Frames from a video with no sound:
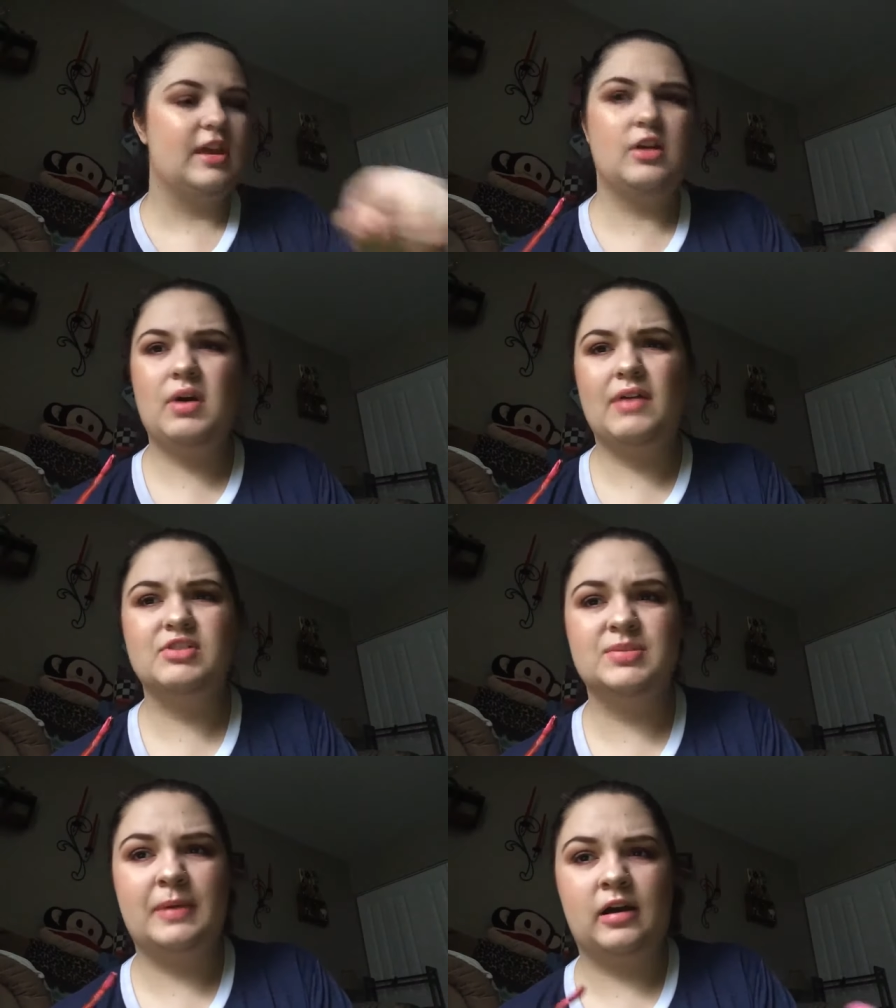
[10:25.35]
They don't
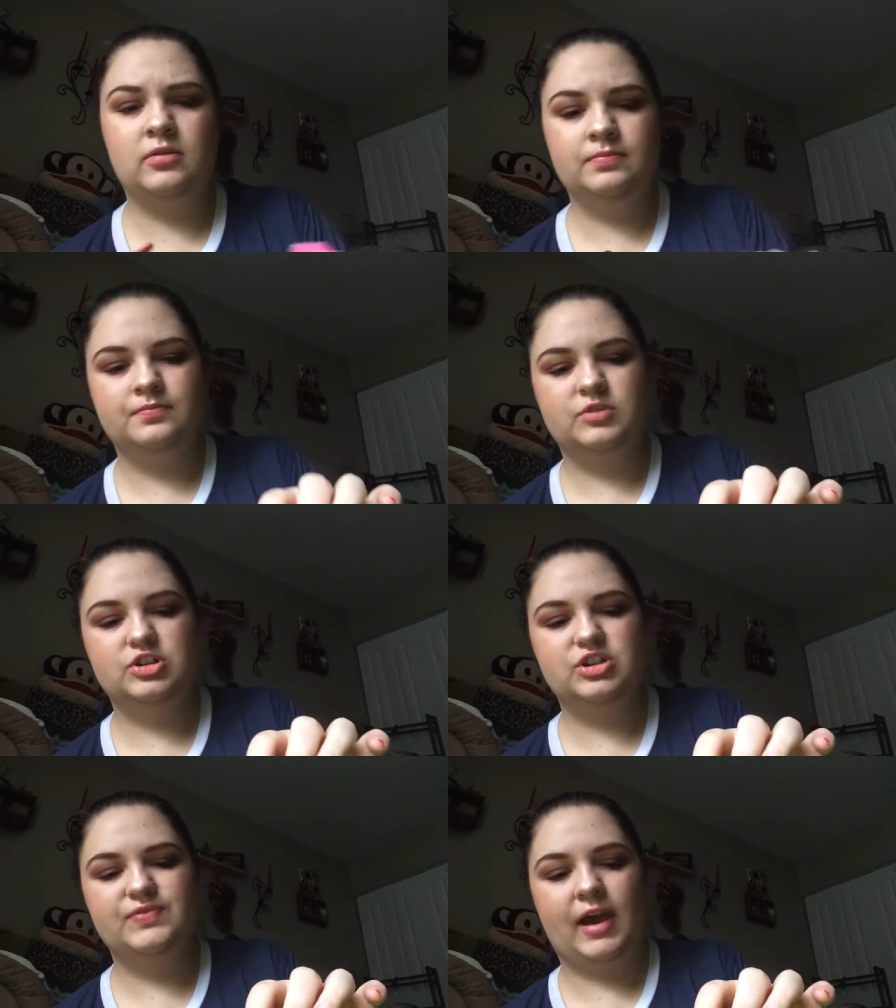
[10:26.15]
have a smell,
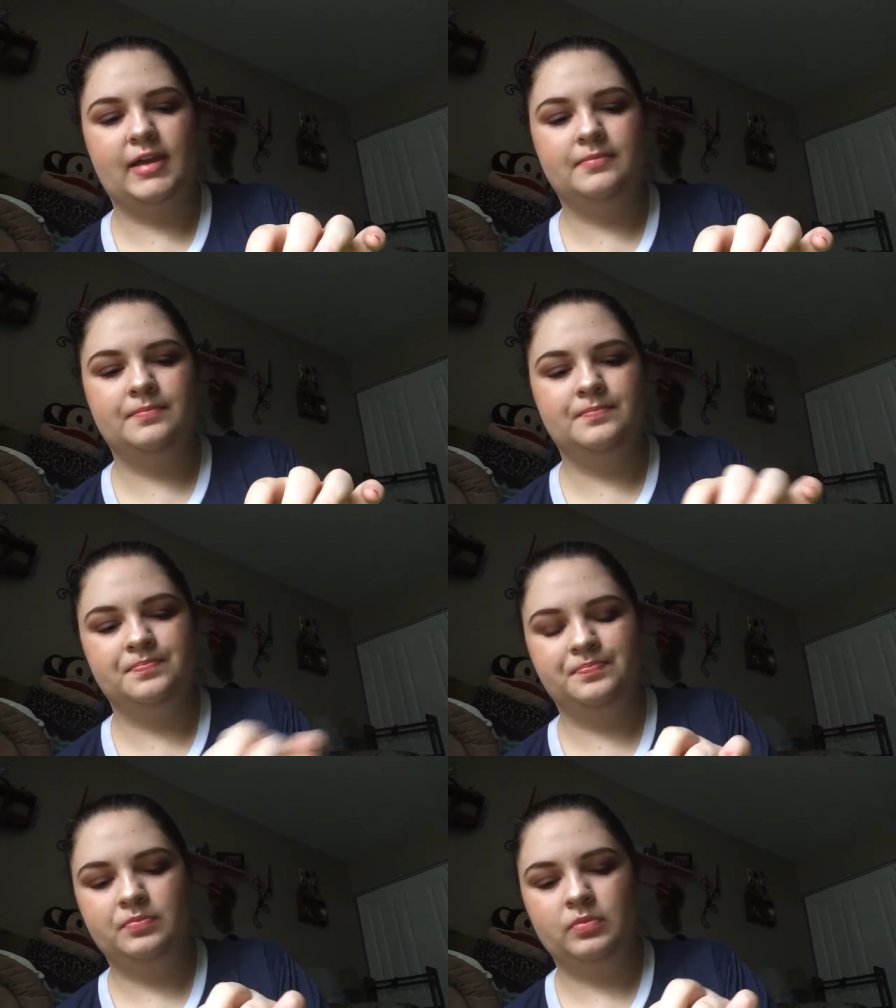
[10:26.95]
which is fine,
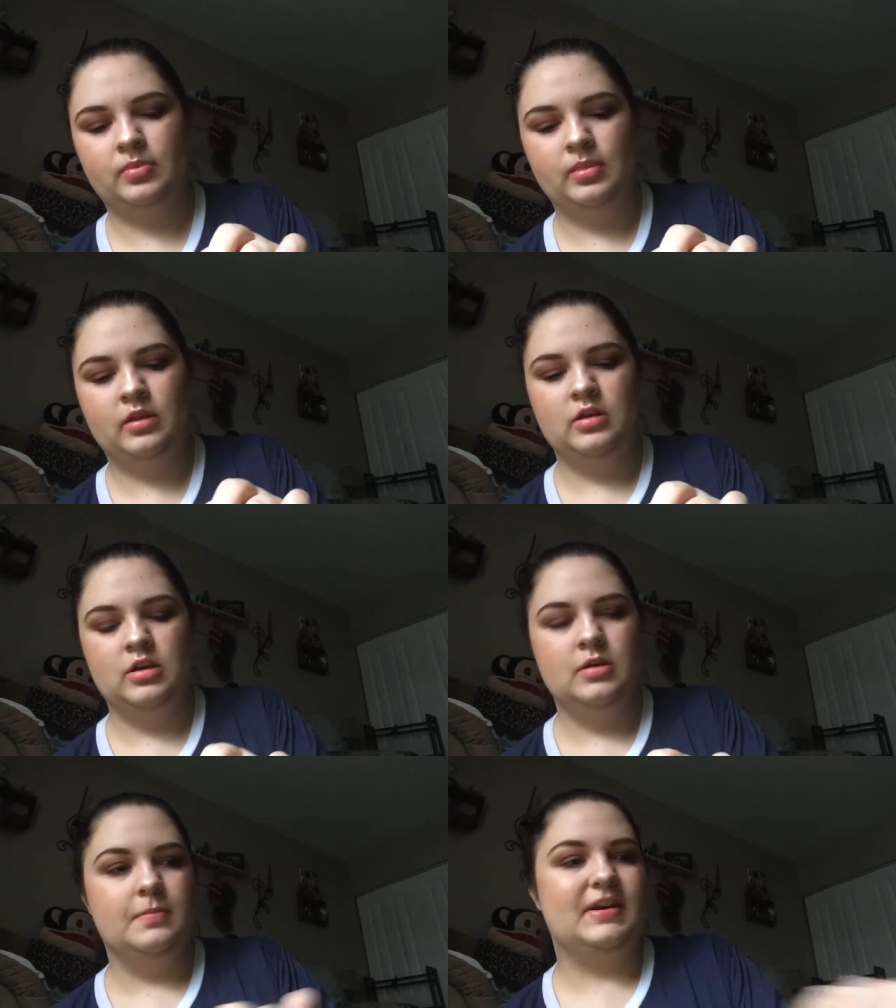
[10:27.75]

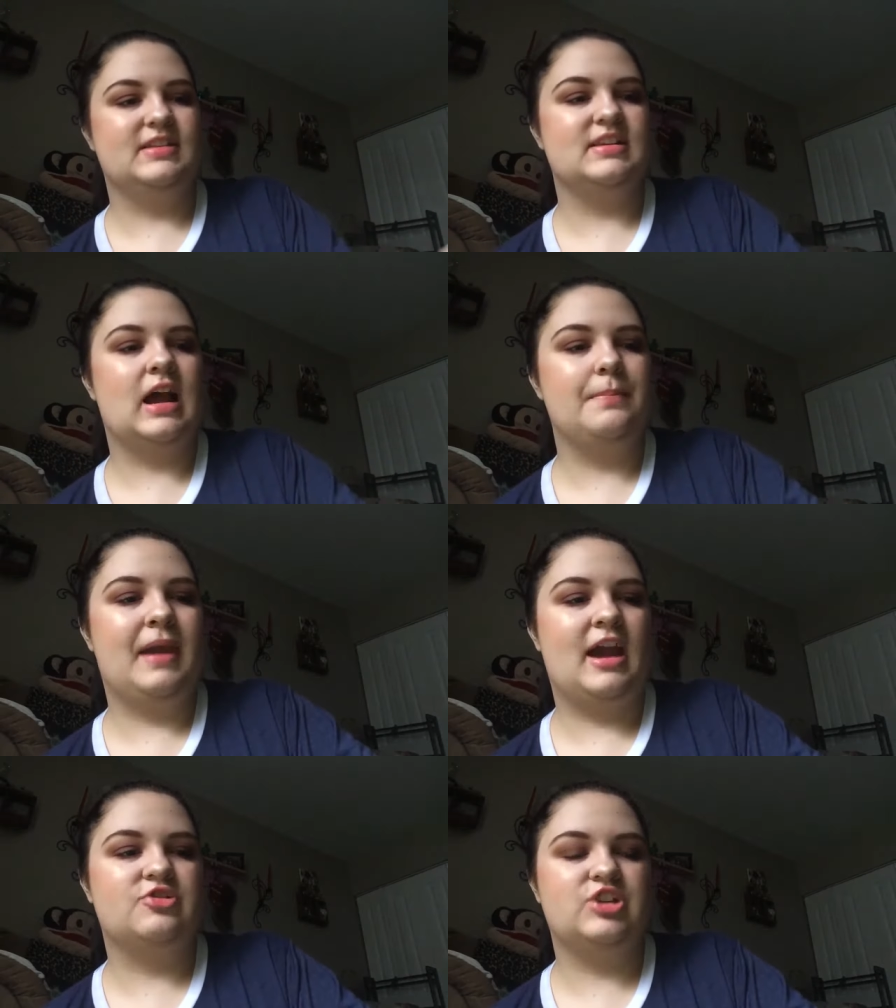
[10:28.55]
but it's not
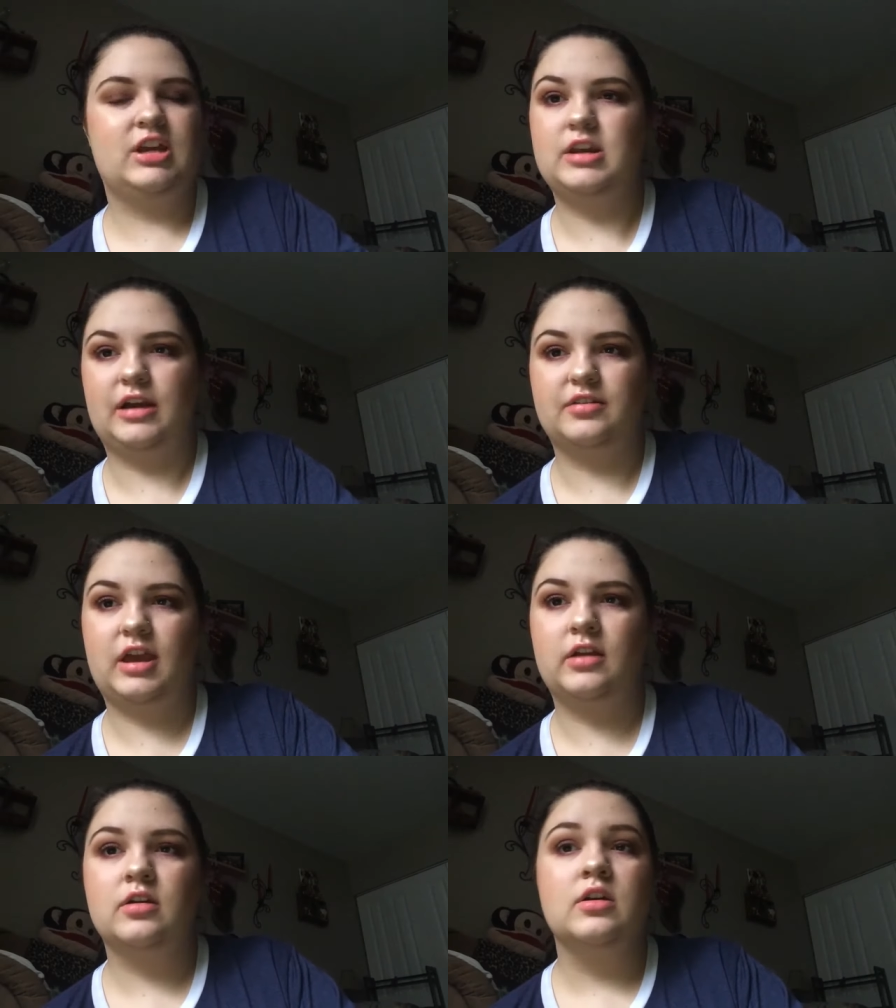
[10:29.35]
patchy,
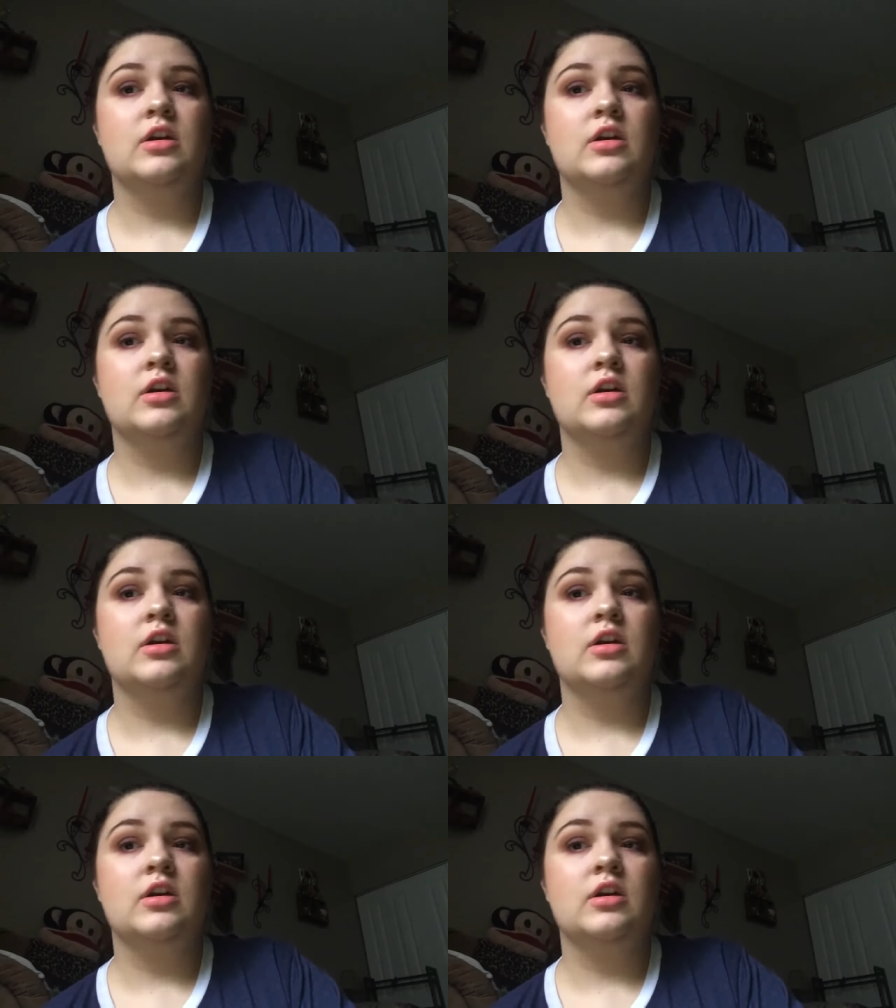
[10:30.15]
nothing.